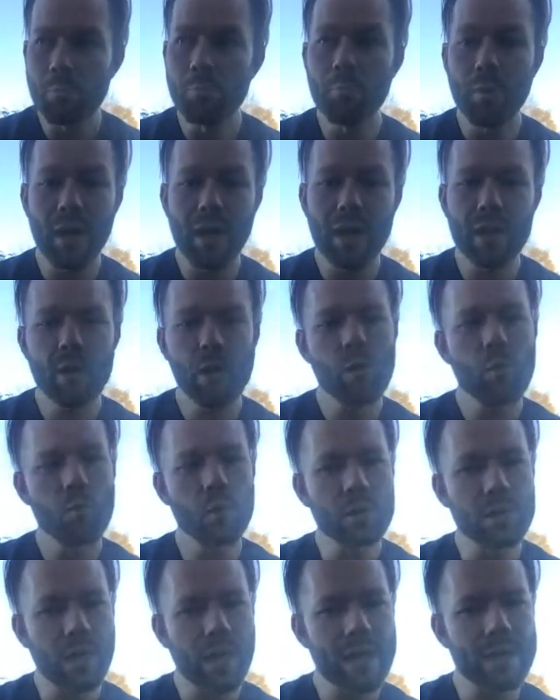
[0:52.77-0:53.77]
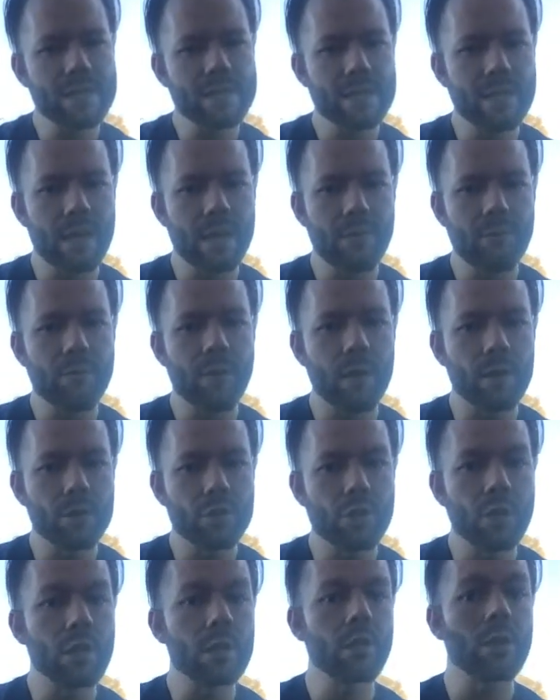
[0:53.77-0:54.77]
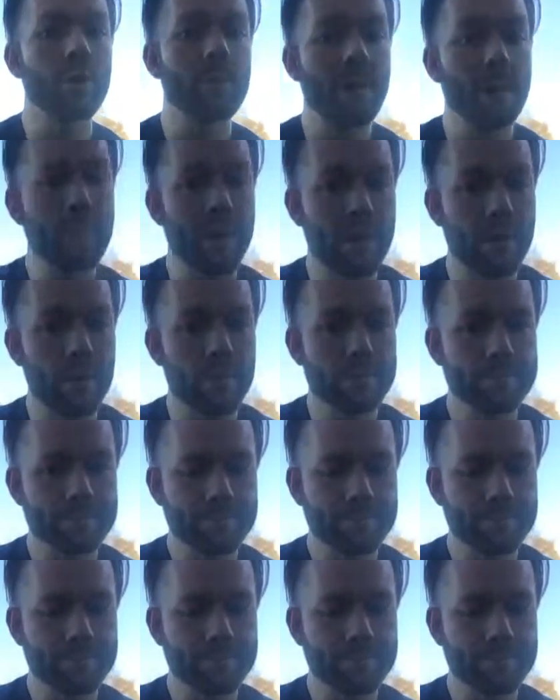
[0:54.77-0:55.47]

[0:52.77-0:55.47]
but would like to function a little bit better.